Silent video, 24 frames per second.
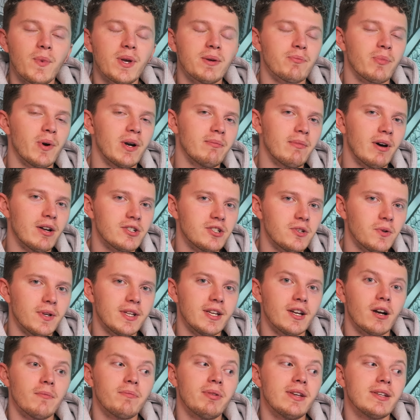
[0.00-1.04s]
We can pretty much do it
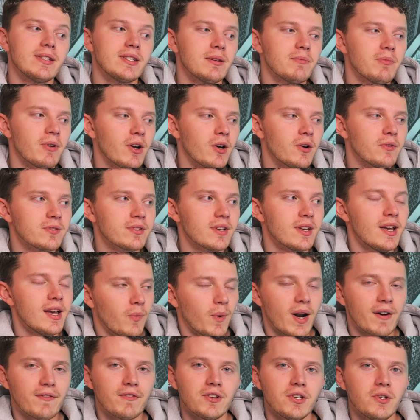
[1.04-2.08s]
here at PC Bros.
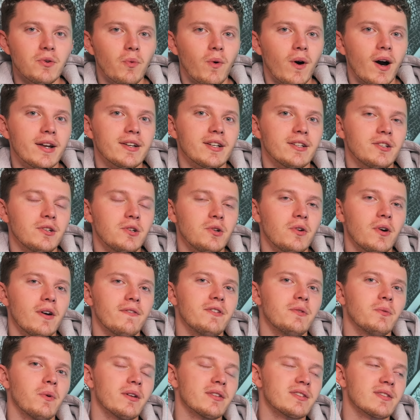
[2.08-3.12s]
Whatever you want to do,
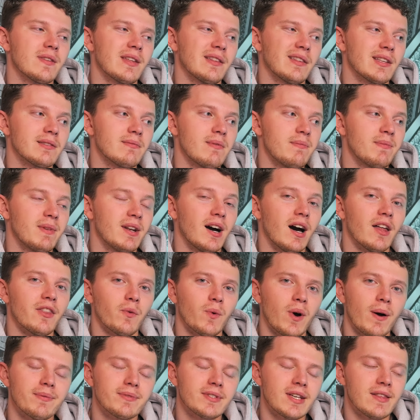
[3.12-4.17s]
if you want something that's maybe not on
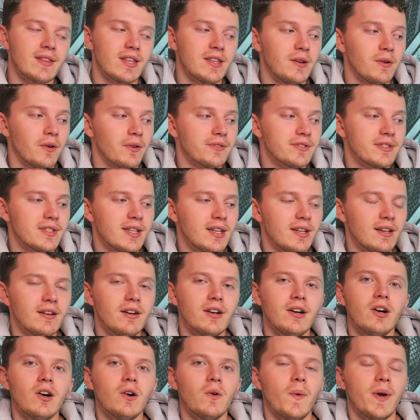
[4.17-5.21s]
the website that you don't see,
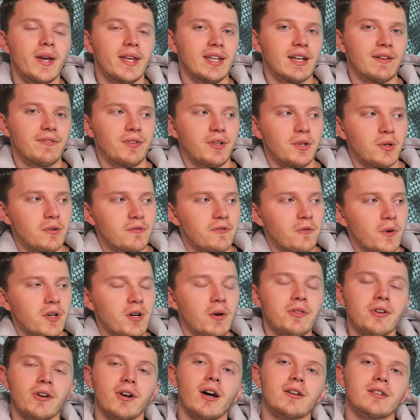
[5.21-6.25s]
we can definitely do it for you
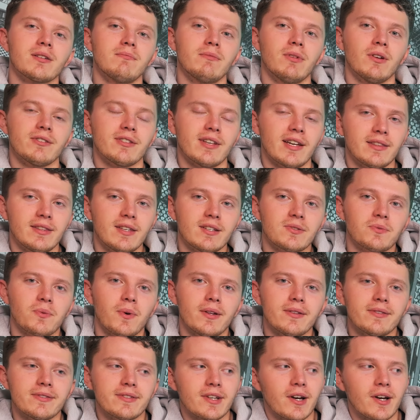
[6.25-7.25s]
with our custom builds like this one.